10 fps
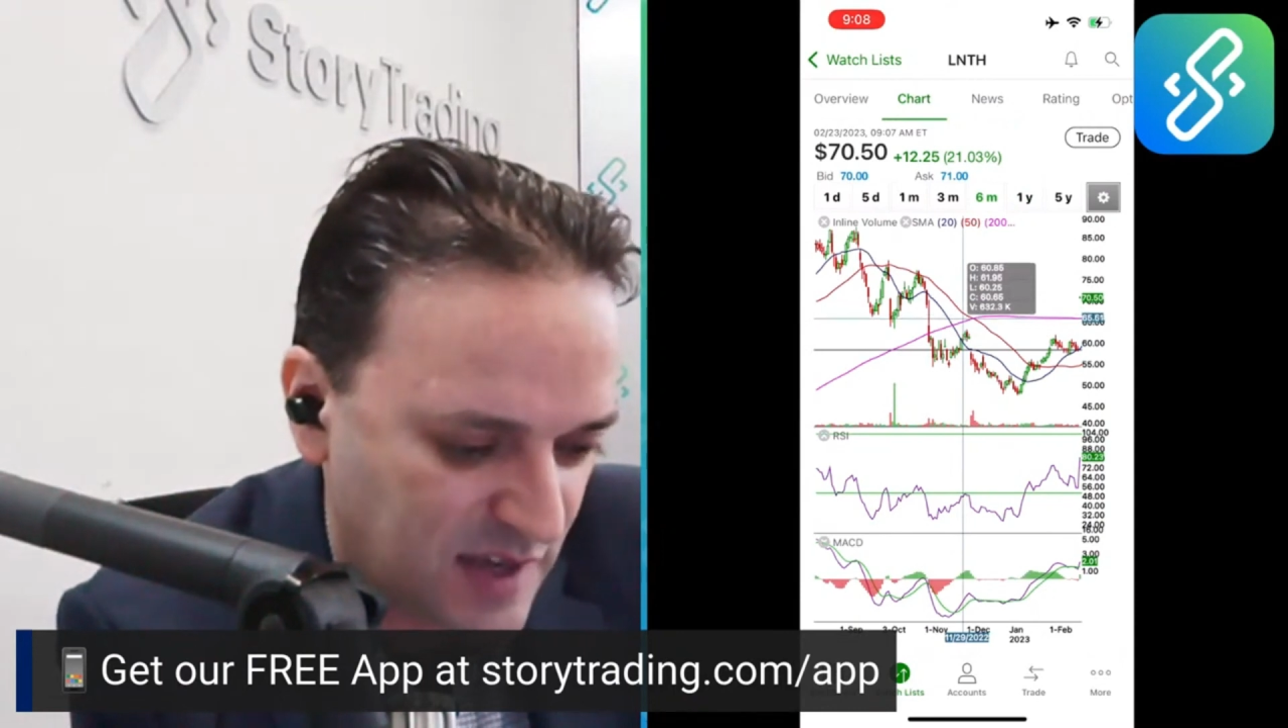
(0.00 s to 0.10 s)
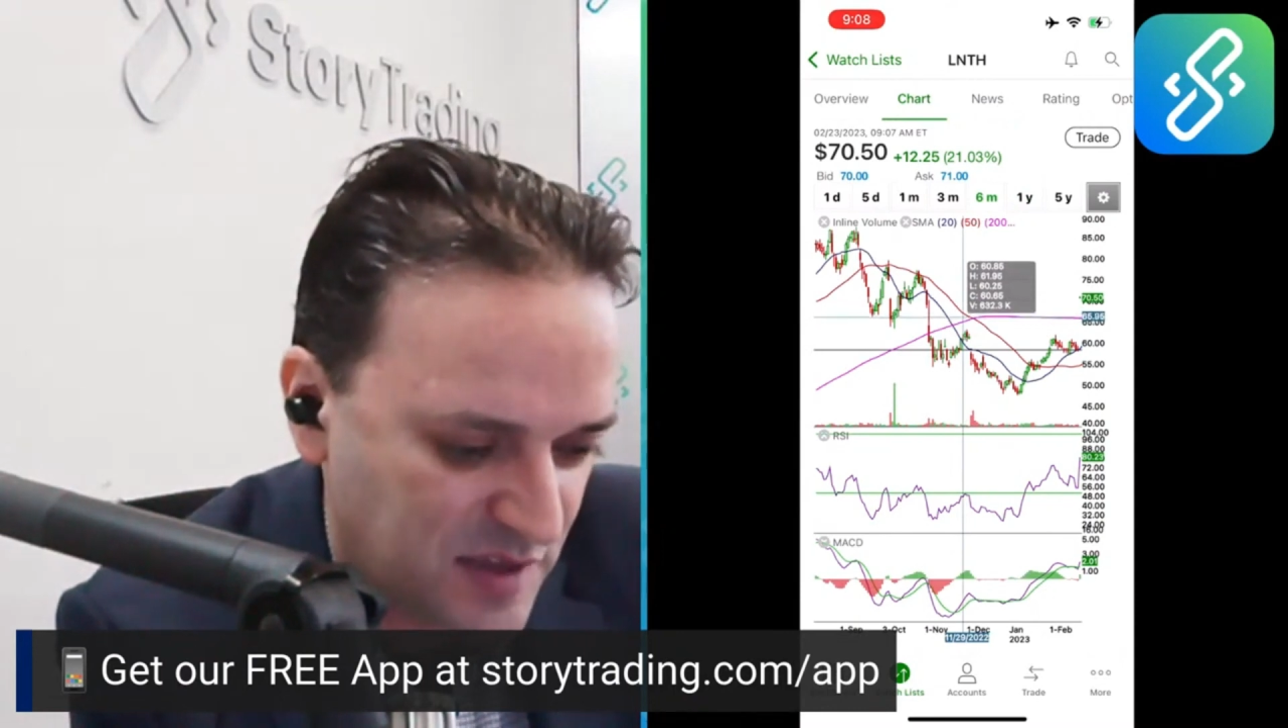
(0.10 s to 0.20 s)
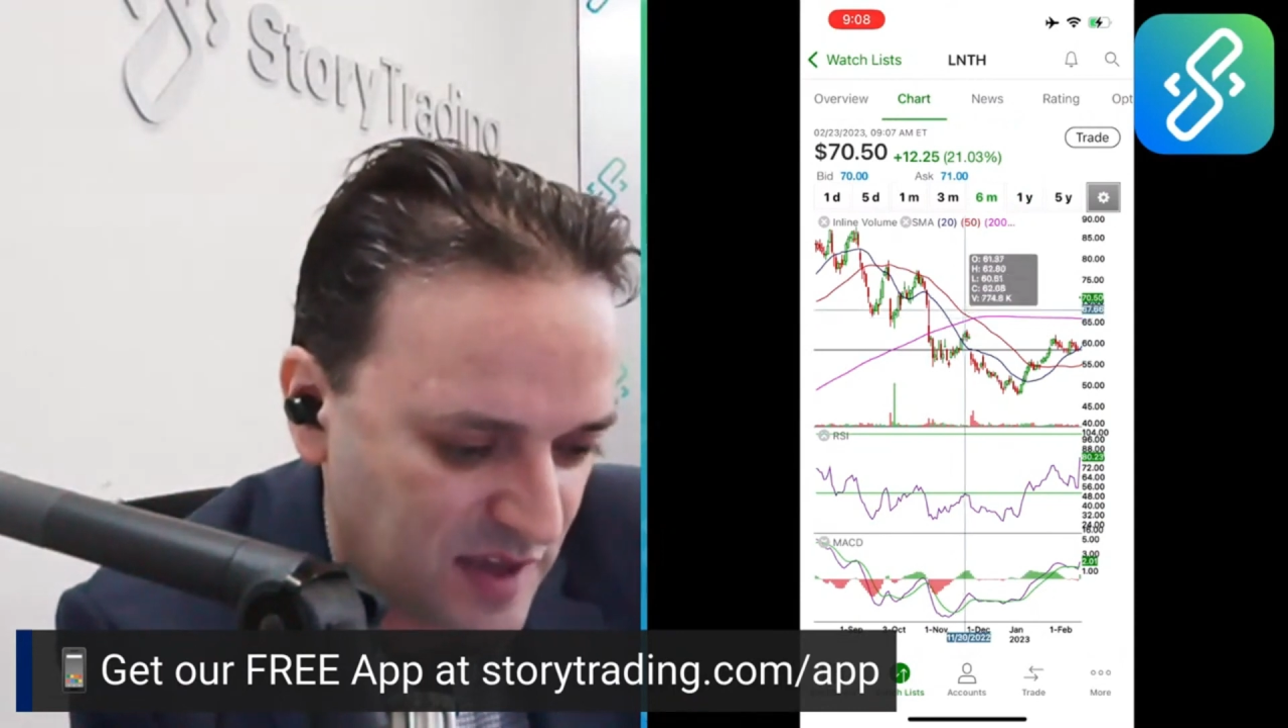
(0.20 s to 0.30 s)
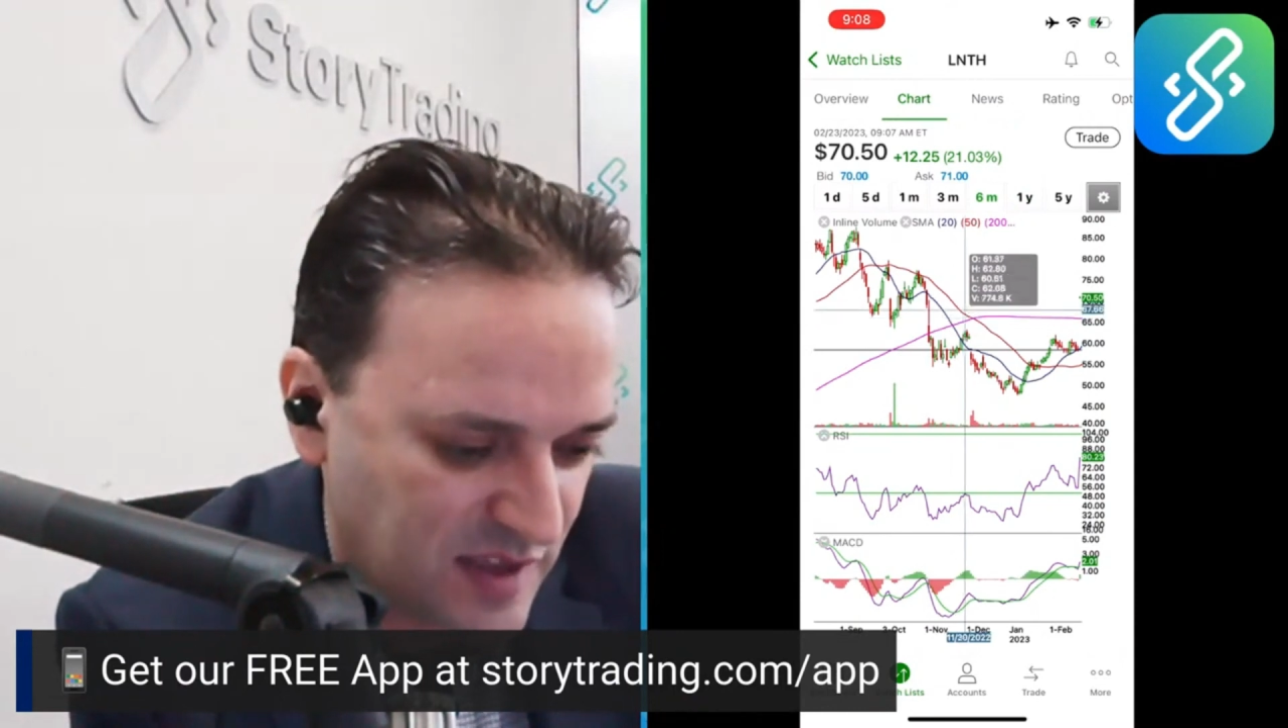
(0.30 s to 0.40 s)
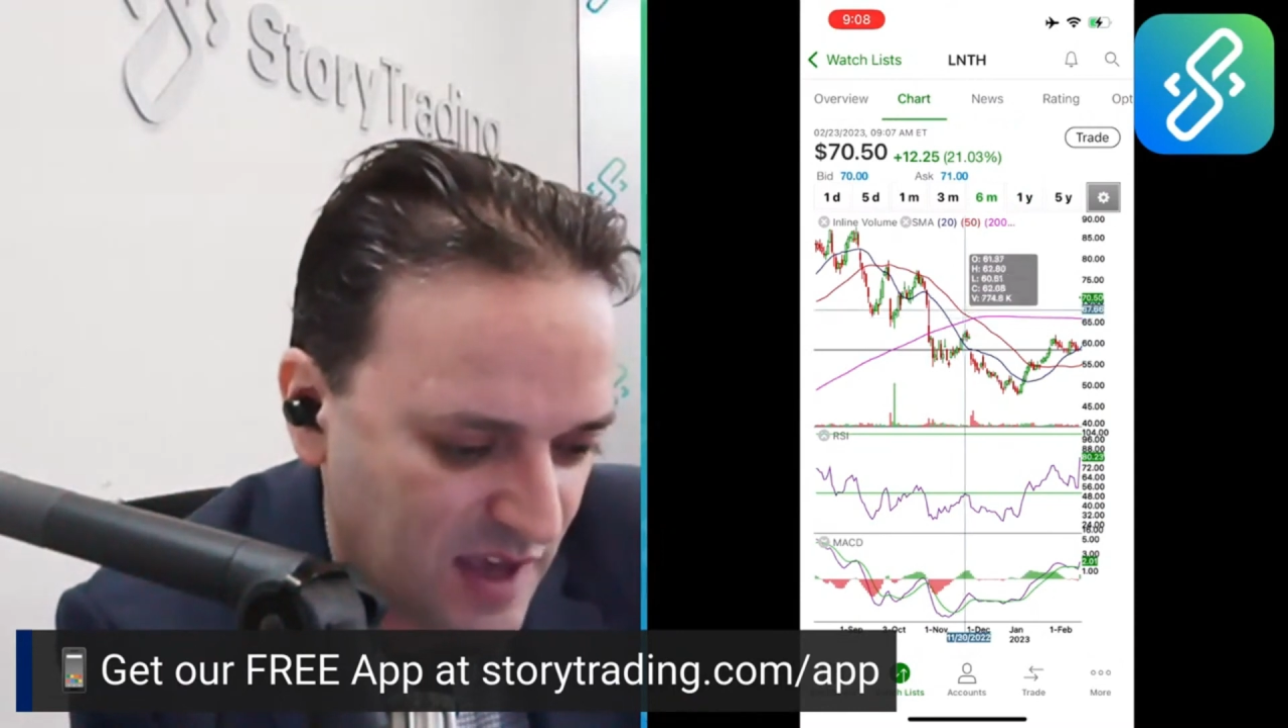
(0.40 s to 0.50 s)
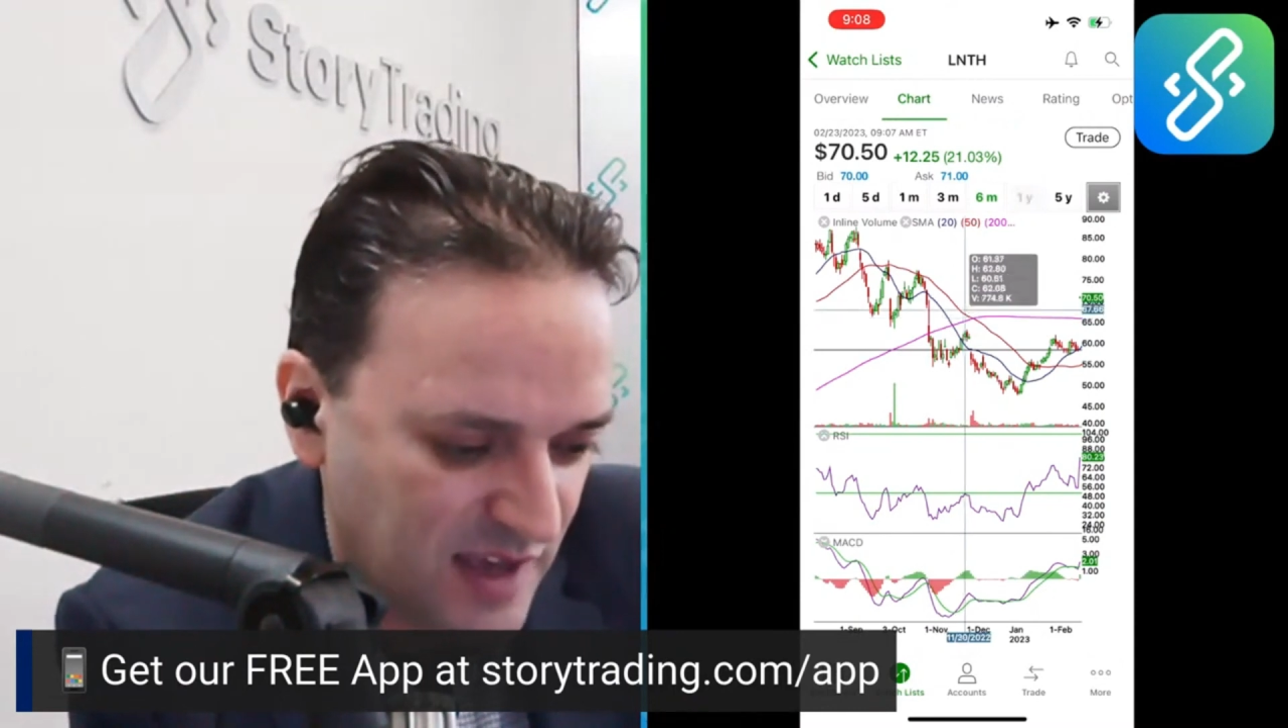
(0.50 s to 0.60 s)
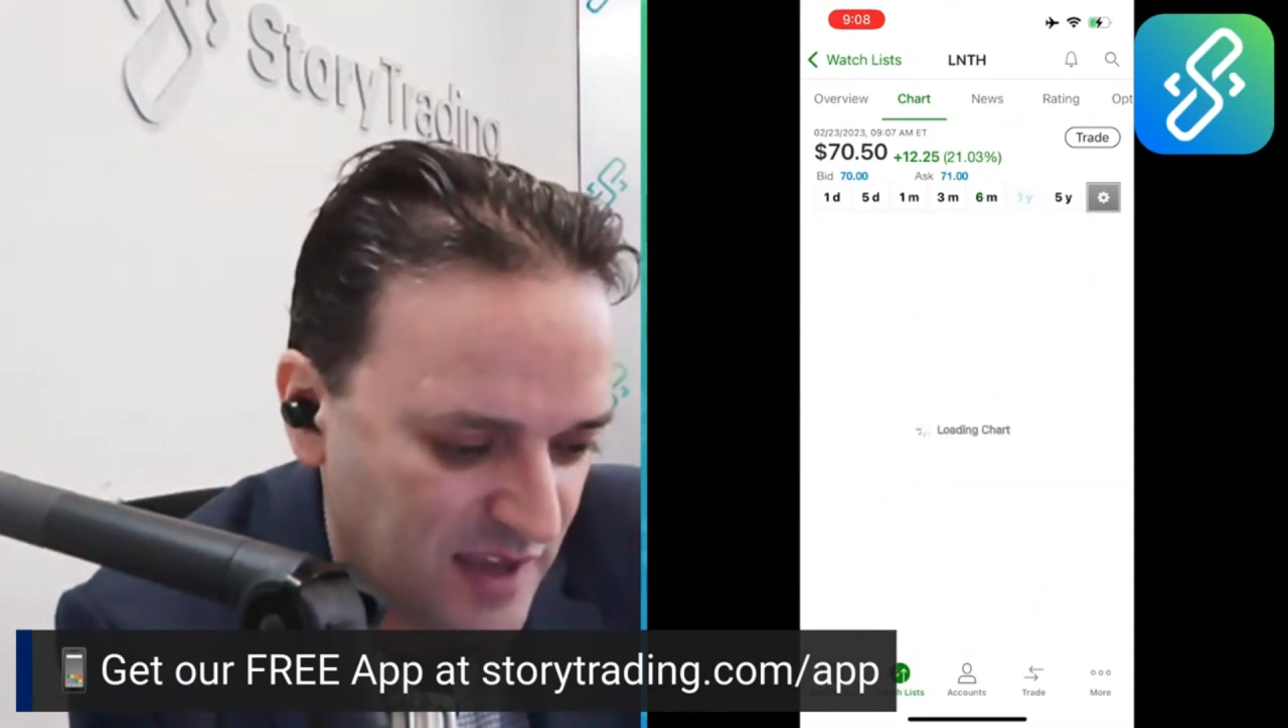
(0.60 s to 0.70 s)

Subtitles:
I think